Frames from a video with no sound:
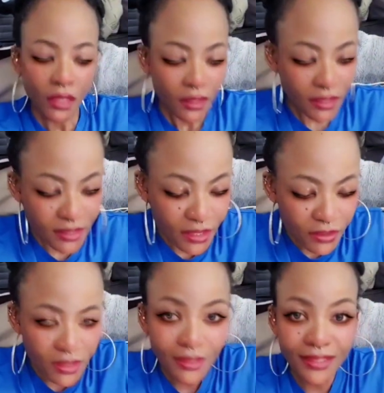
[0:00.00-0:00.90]
This here
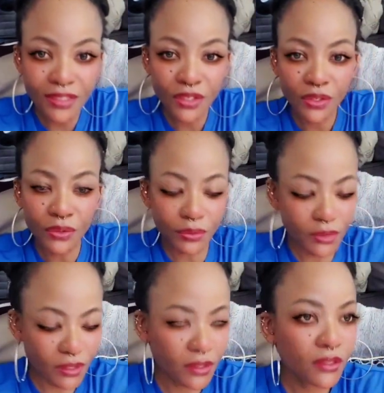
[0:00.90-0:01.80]
is an
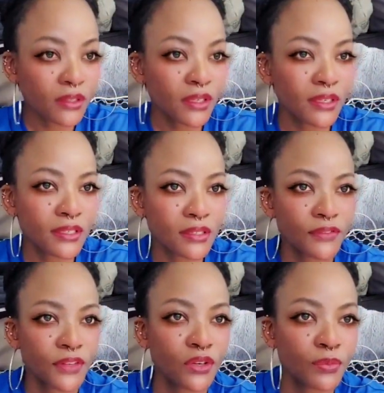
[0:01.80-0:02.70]
interlude. It is a
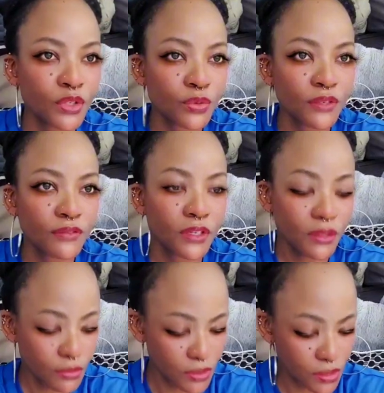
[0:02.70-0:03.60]
video between
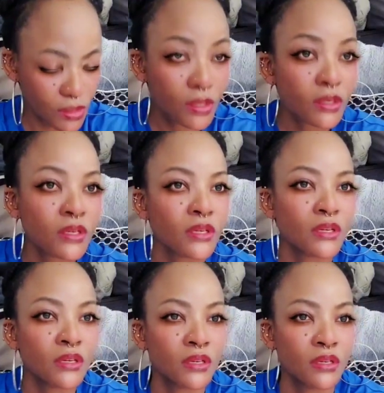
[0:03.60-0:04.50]
videos,
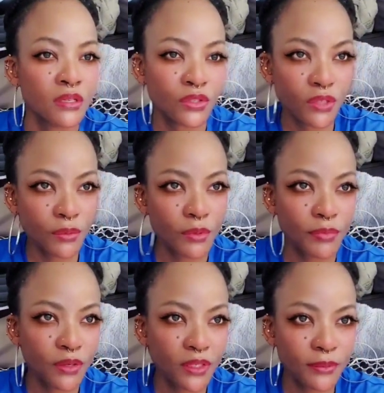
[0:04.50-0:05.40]
so there will
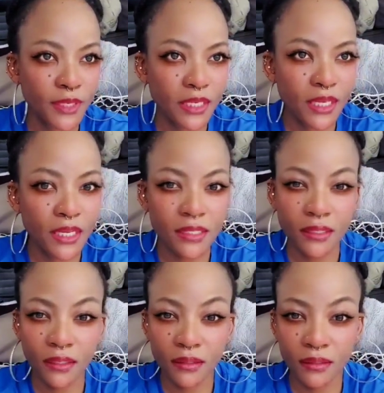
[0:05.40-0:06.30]
barely be any
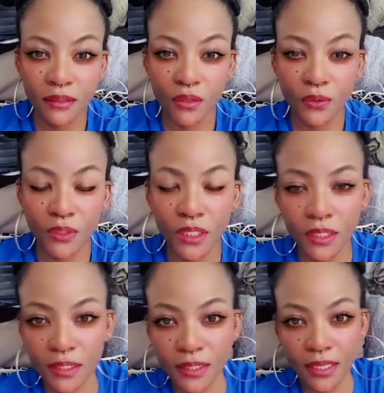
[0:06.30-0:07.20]
editing. Only
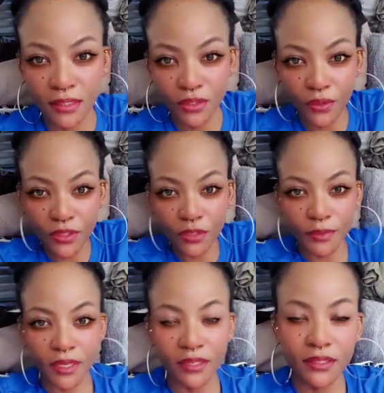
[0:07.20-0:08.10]
thing that is going to
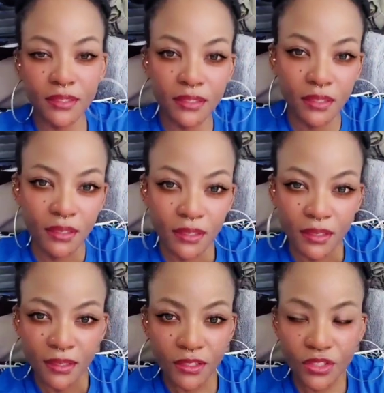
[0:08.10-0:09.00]
be edited
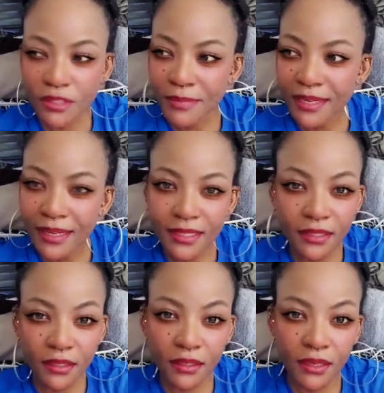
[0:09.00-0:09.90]
is just my
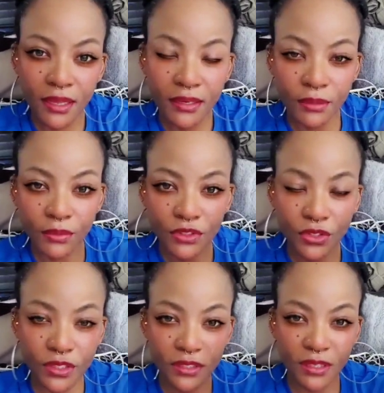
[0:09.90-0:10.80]
lighting, and I will
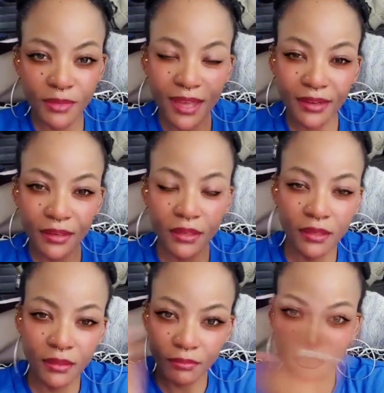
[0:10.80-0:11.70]
certainly be adding
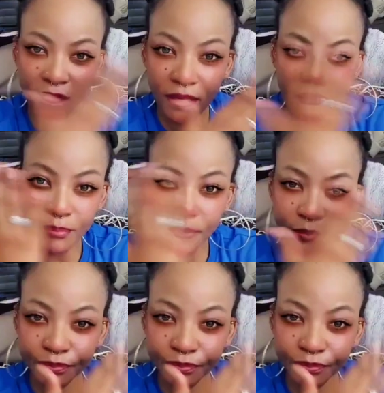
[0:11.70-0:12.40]
makeup.